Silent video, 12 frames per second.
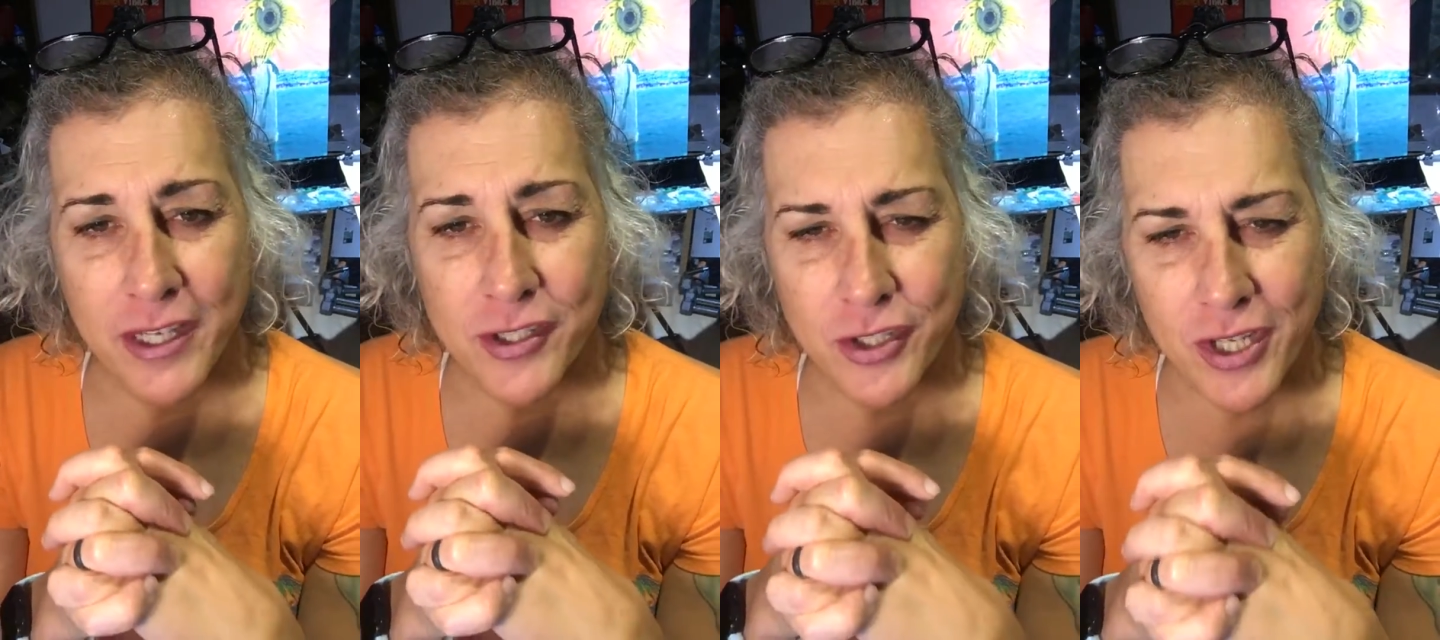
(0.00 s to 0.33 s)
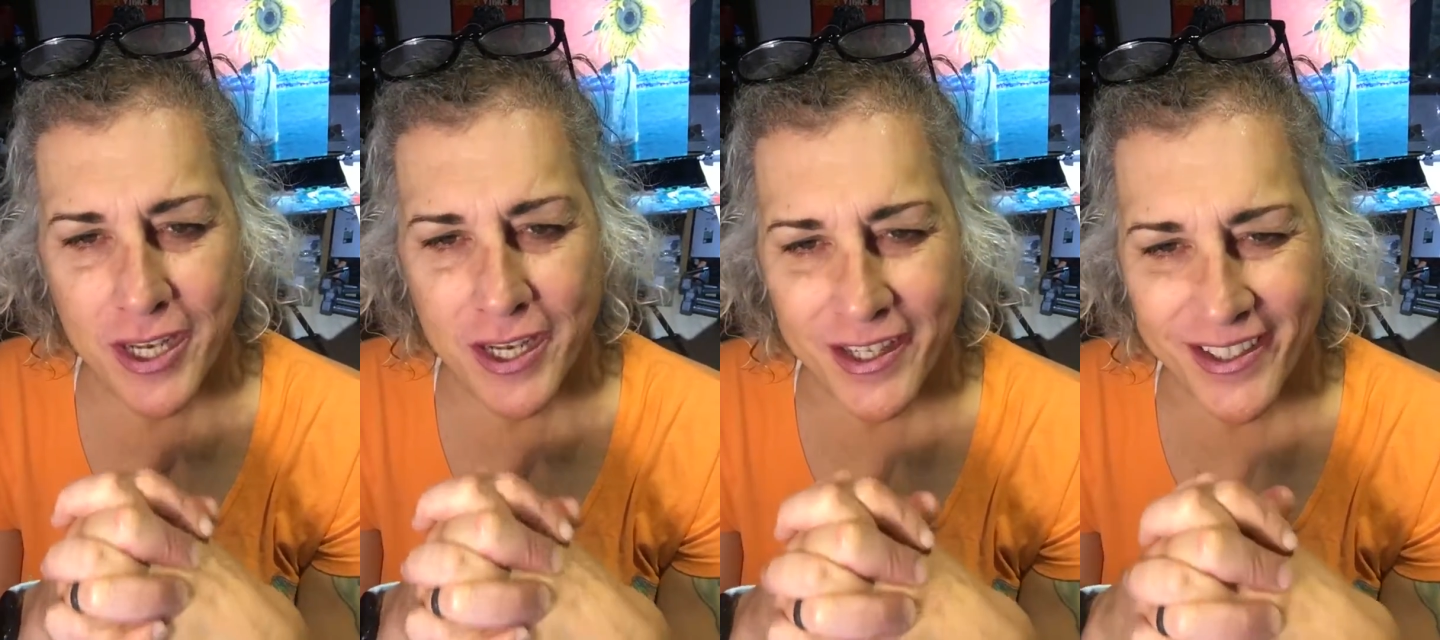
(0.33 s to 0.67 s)

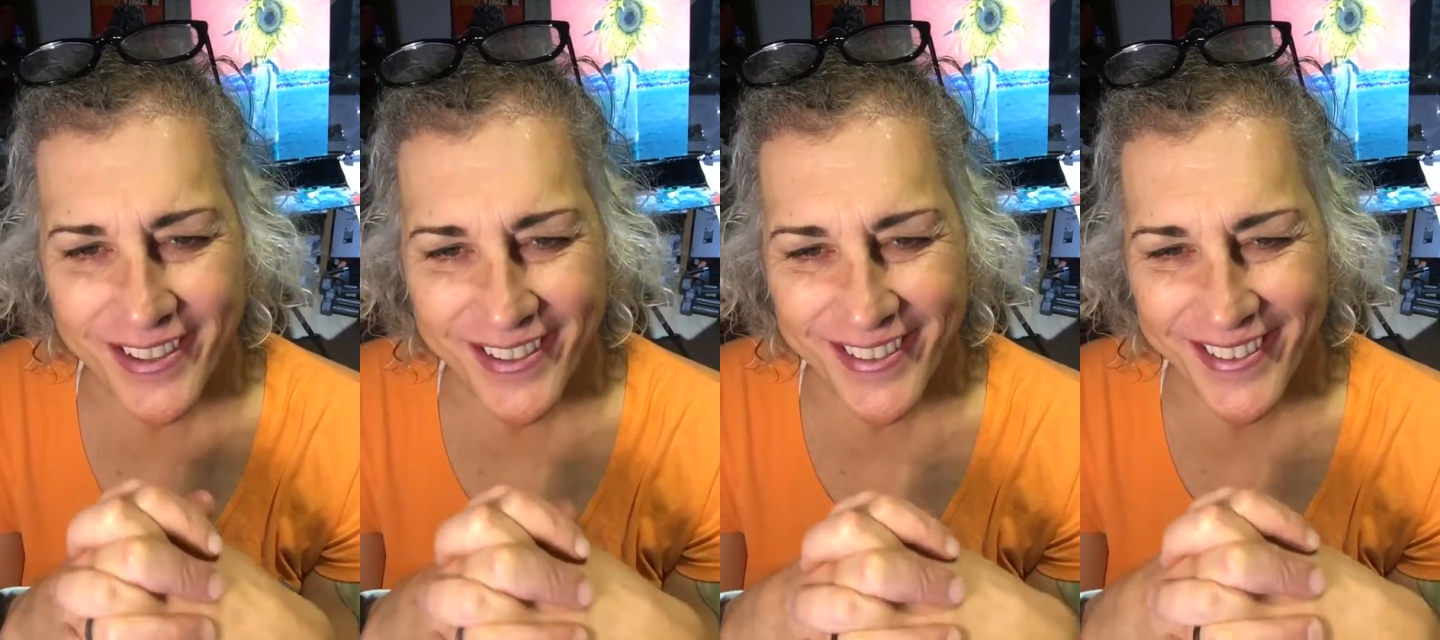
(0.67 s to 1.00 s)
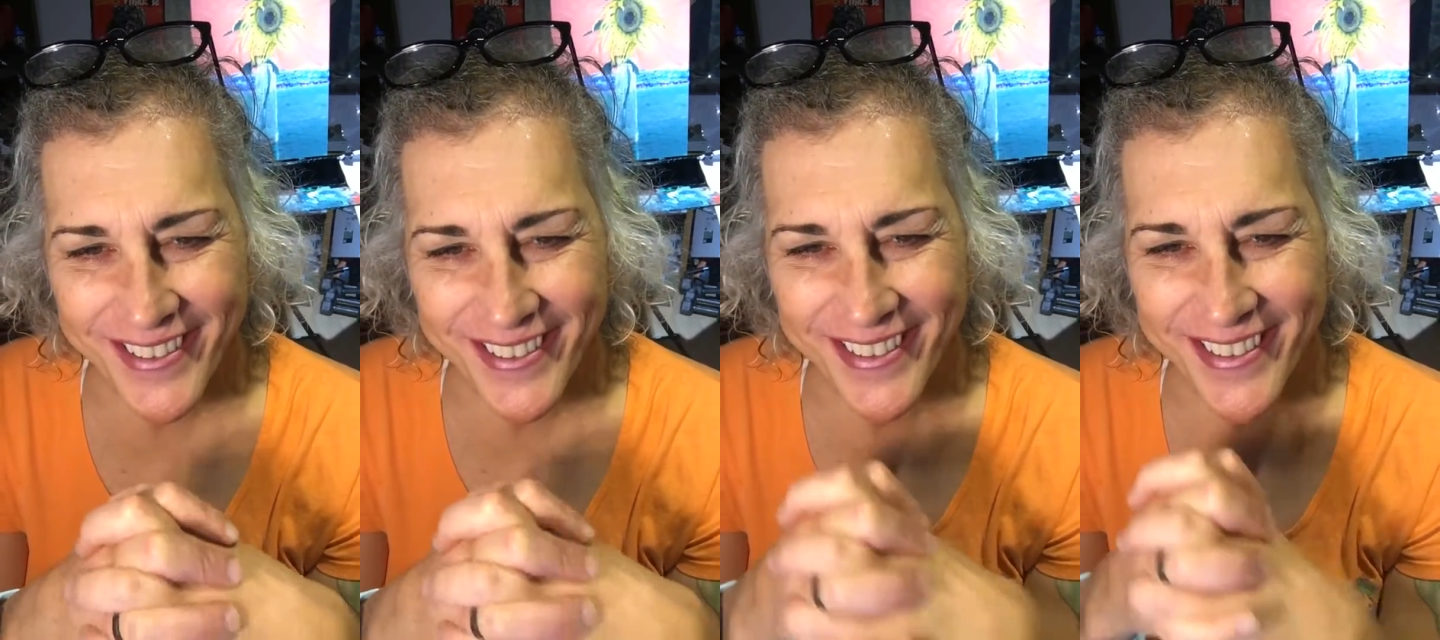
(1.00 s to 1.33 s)
Steen.
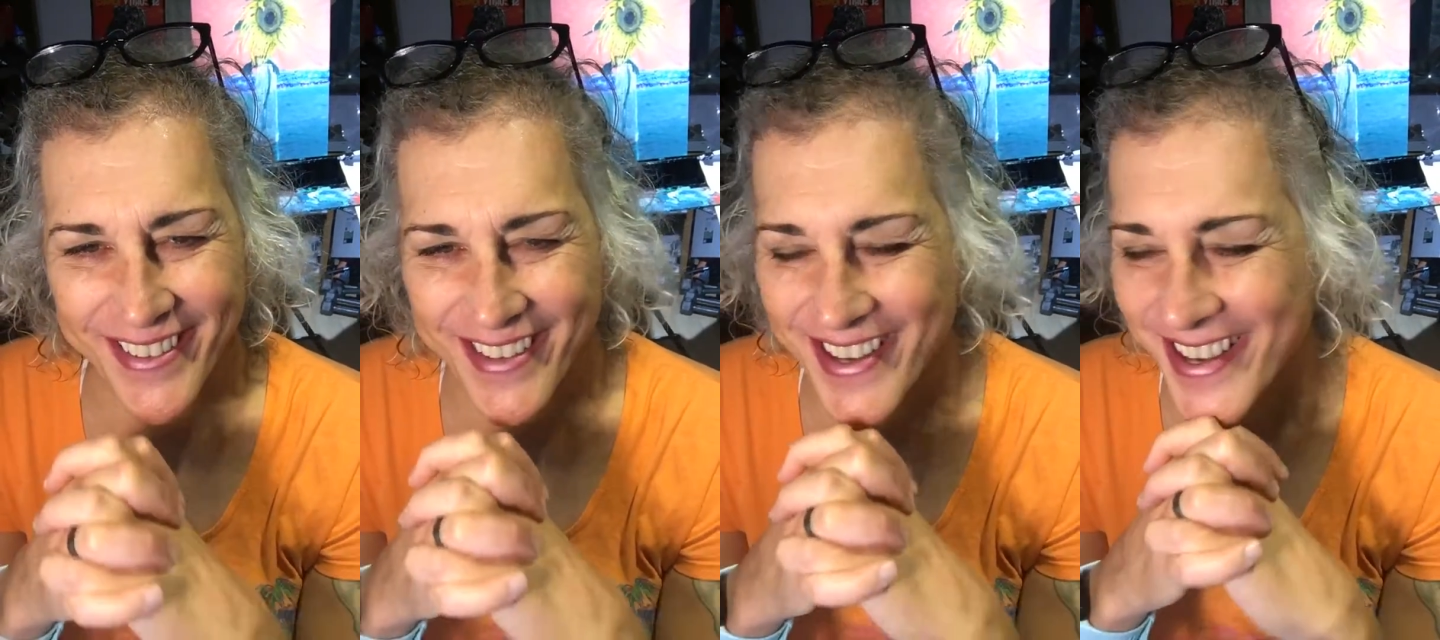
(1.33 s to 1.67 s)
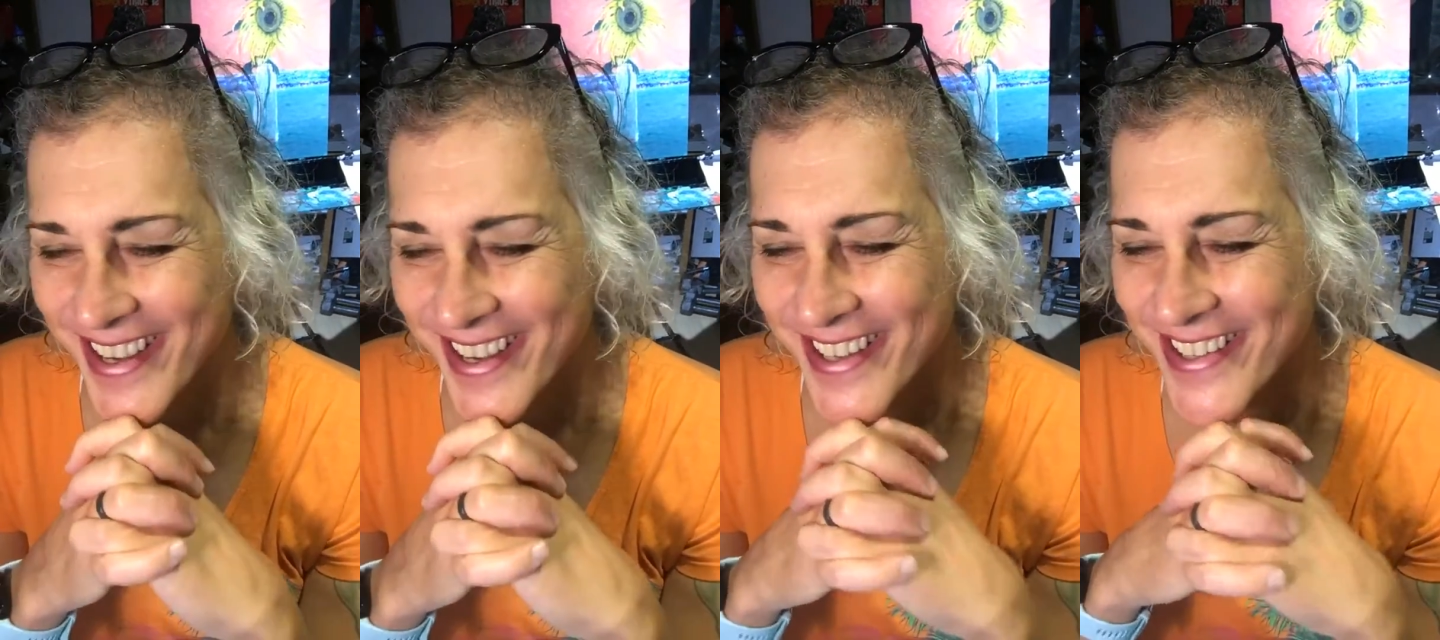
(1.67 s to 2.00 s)

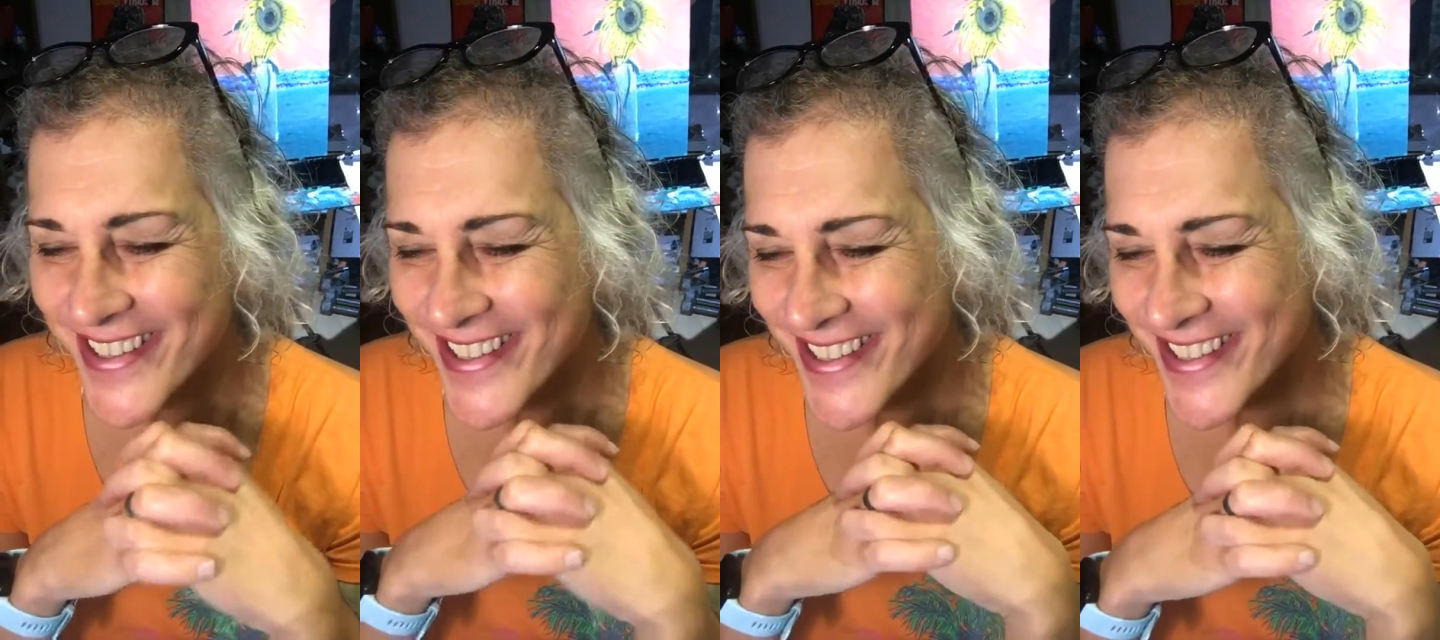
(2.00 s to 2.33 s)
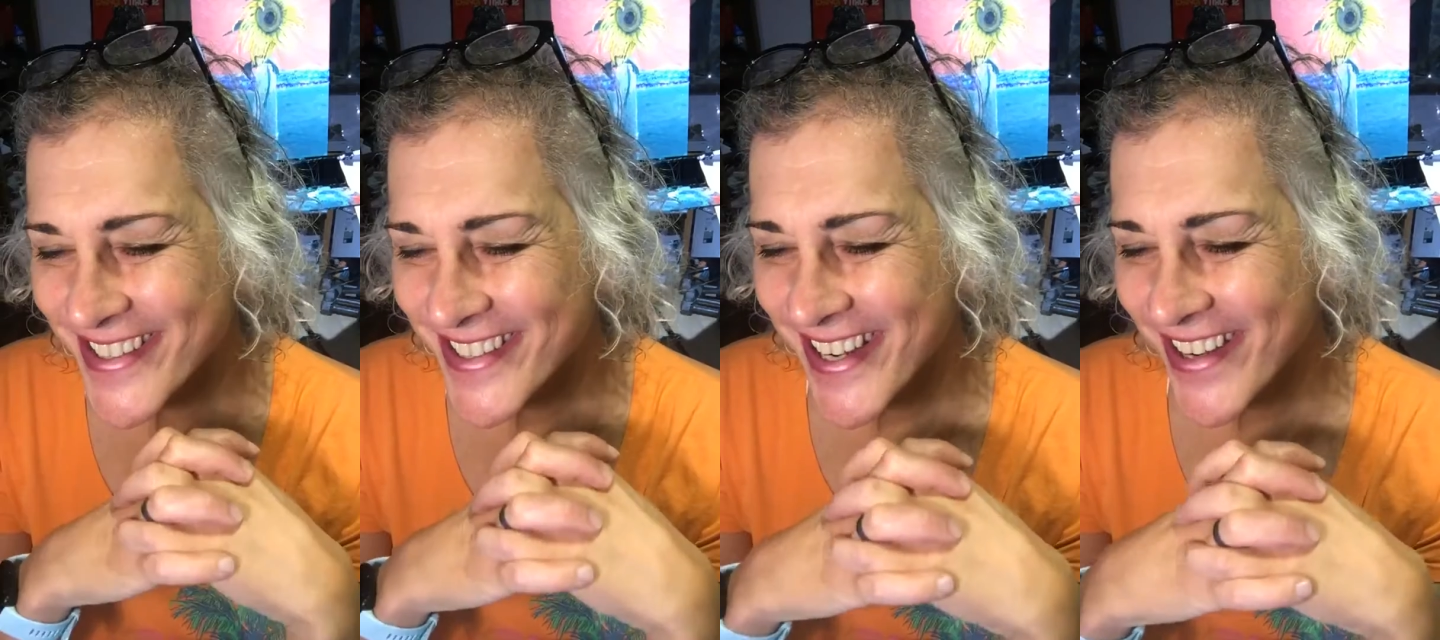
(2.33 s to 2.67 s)

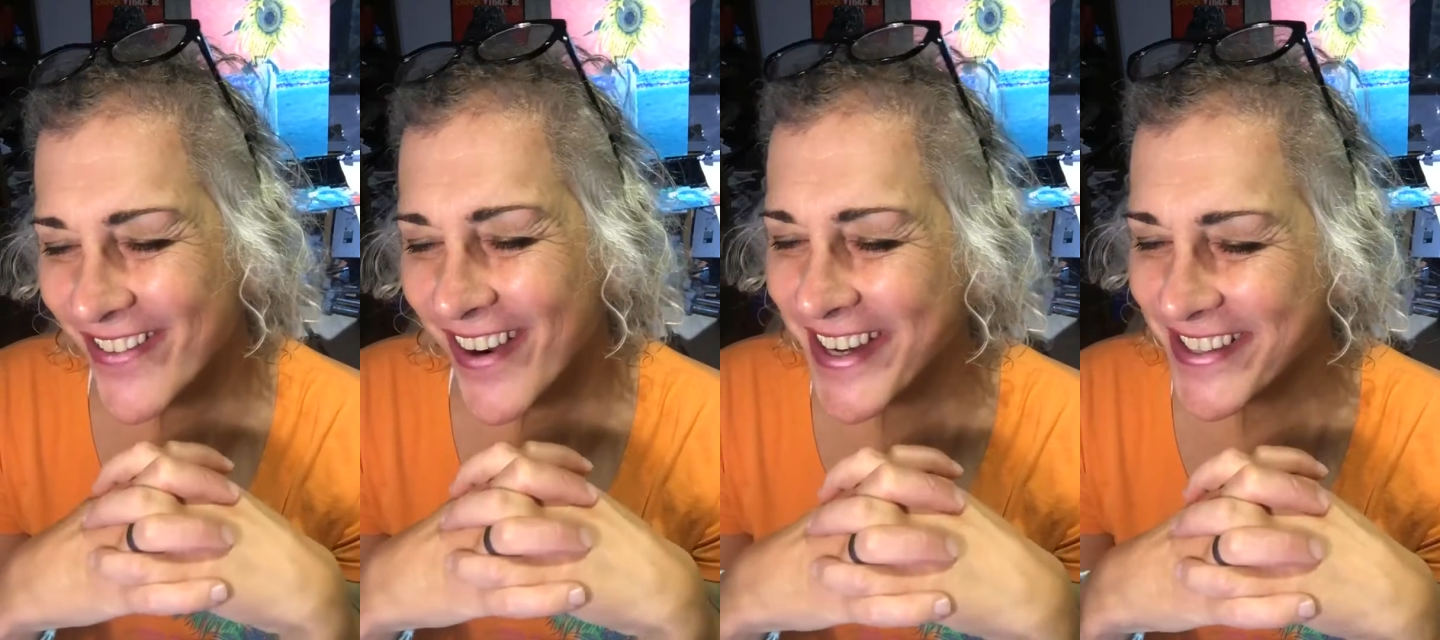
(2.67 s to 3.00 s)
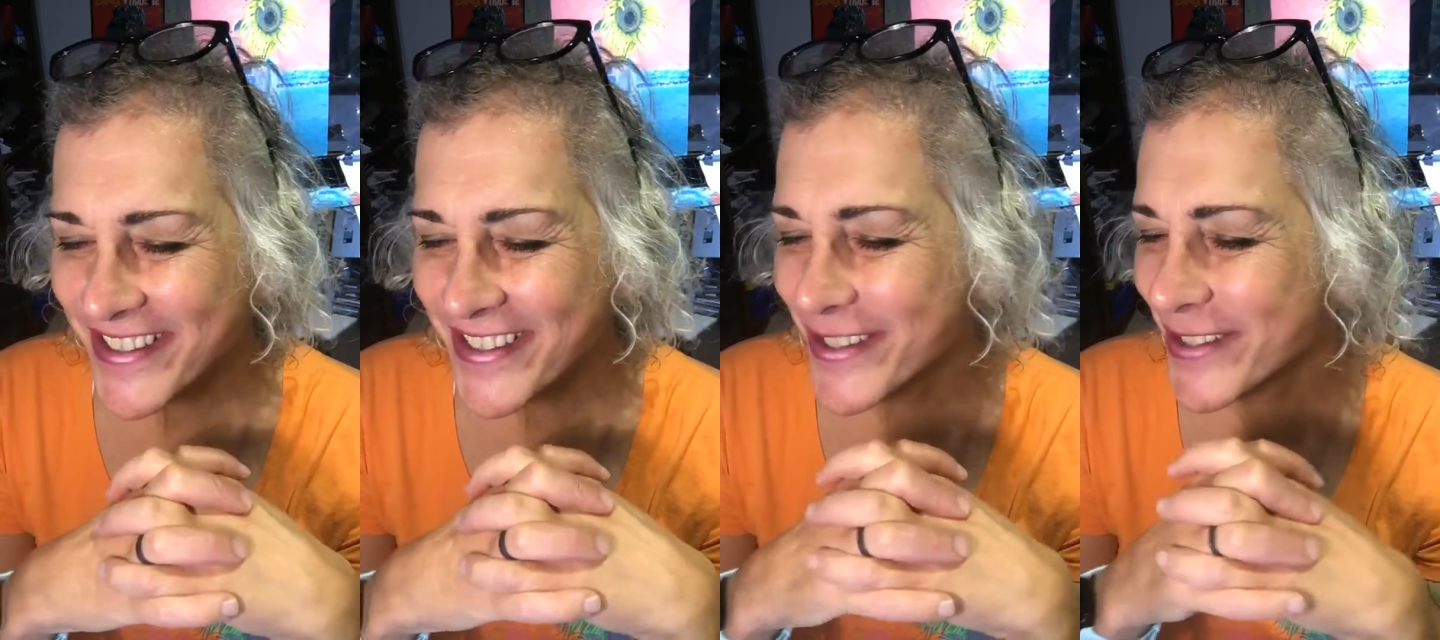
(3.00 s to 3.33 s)
Steen
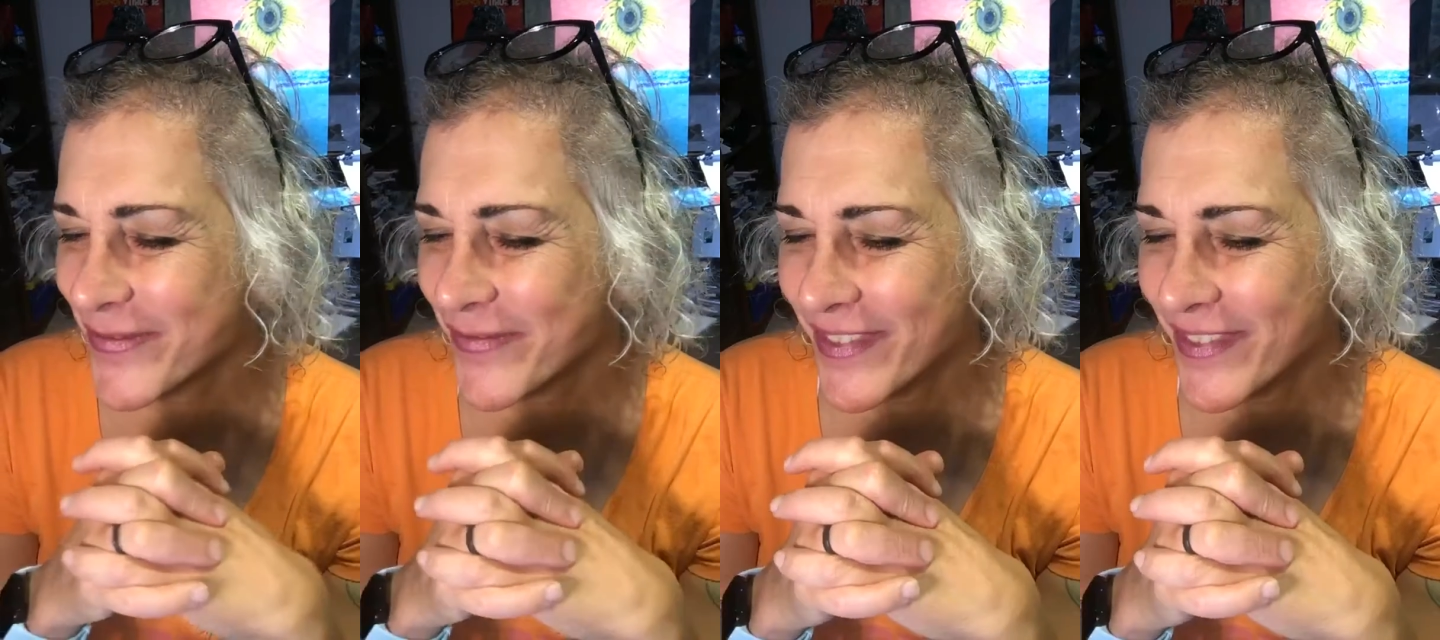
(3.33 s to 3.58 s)
writes,